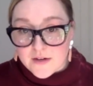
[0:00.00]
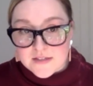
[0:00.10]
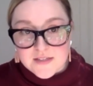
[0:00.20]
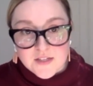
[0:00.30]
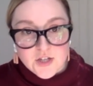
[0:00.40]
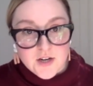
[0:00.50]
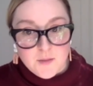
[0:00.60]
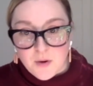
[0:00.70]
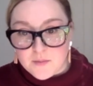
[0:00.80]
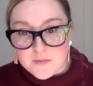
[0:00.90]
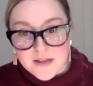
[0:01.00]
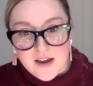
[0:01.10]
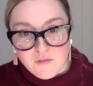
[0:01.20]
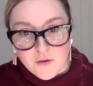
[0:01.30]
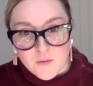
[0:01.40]
organization and
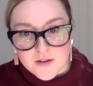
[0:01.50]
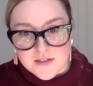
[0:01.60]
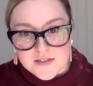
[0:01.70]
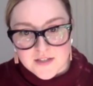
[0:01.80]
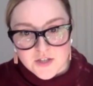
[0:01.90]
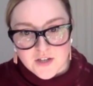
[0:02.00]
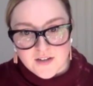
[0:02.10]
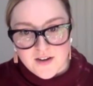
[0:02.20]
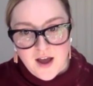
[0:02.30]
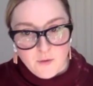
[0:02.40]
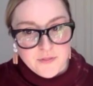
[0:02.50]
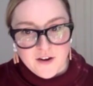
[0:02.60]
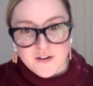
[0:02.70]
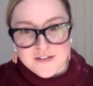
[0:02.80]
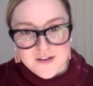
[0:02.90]
probably every organization out
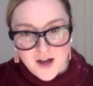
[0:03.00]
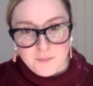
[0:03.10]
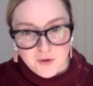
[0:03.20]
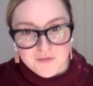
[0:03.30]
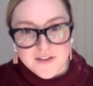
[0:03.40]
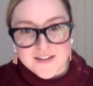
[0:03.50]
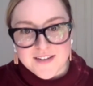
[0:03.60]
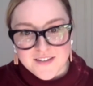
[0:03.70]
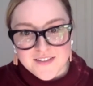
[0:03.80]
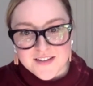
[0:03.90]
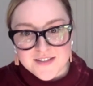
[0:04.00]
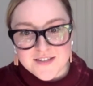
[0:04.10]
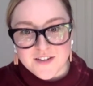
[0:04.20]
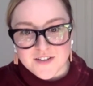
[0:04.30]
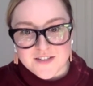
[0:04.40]
there is not perfect at
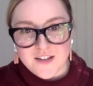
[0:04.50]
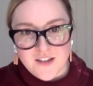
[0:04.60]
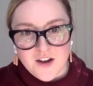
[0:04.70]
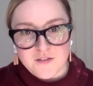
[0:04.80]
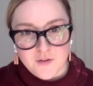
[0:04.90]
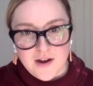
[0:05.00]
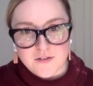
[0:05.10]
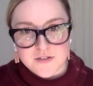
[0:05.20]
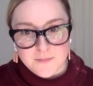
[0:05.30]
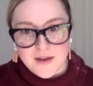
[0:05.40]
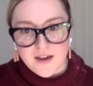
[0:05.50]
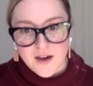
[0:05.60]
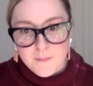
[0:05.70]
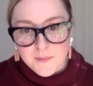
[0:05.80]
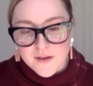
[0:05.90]
this. There is a lot of ground to make
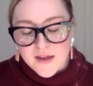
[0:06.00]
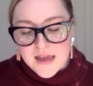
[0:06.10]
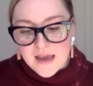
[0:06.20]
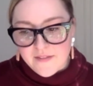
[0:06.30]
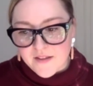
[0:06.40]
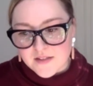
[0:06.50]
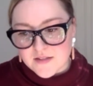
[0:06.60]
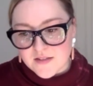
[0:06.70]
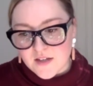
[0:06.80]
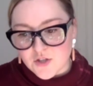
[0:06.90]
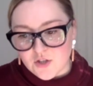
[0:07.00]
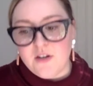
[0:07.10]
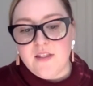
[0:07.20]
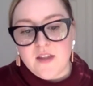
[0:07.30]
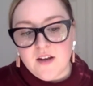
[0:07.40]
up, and that's a
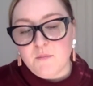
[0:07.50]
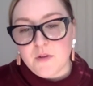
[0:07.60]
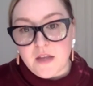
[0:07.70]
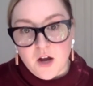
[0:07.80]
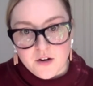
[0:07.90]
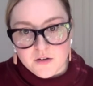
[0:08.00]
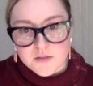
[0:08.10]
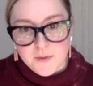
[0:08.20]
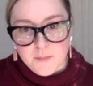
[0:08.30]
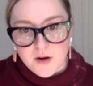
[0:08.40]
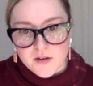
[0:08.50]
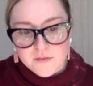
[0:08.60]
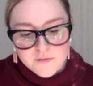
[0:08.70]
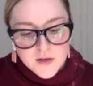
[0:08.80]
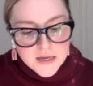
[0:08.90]
journey that I'm really honored to be a part of.